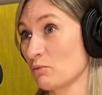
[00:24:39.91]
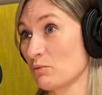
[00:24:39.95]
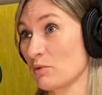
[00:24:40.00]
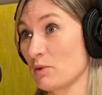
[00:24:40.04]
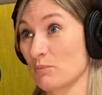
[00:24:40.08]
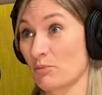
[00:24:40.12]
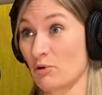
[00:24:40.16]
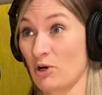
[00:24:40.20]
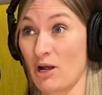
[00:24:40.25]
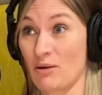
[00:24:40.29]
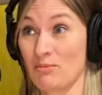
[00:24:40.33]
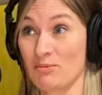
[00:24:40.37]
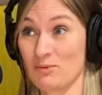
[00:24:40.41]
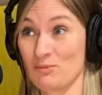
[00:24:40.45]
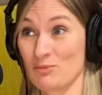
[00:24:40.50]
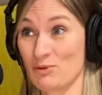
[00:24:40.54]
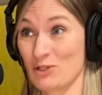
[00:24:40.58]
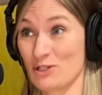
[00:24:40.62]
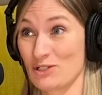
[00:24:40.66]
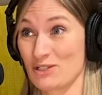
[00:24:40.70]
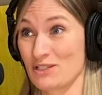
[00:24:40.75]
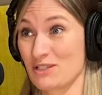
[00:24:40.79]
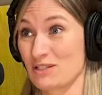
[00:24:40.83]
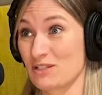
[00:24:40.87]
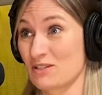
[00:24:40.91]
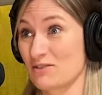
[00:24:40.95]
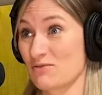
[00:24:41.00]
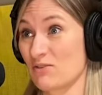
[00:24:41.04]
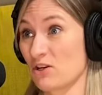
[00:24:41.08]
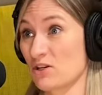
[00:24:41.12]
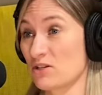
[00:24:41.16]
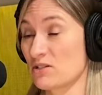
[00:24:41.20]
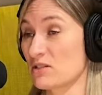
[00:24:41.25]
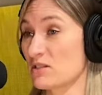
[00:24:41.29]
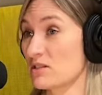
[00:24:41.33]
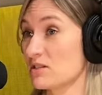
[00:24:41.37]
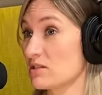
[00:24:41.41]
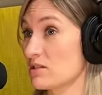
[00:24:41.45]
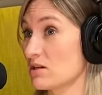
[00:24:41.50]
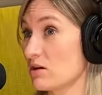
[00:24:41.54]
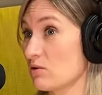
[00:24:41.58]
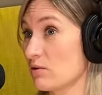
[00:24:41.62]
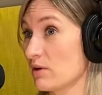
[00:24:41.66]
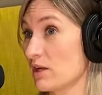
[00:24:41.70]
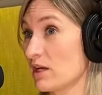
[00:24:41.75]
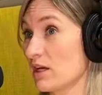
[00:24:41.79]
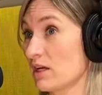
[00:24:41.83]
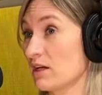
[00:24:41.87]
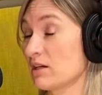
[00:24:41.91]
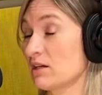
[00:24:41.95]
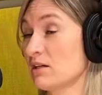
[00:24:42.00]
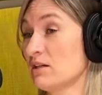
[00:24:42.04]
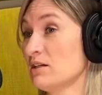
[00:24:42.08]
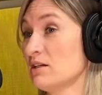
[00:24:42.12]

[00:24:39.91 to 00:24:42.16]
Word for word: the problem was as well, far as the zoning. Thing,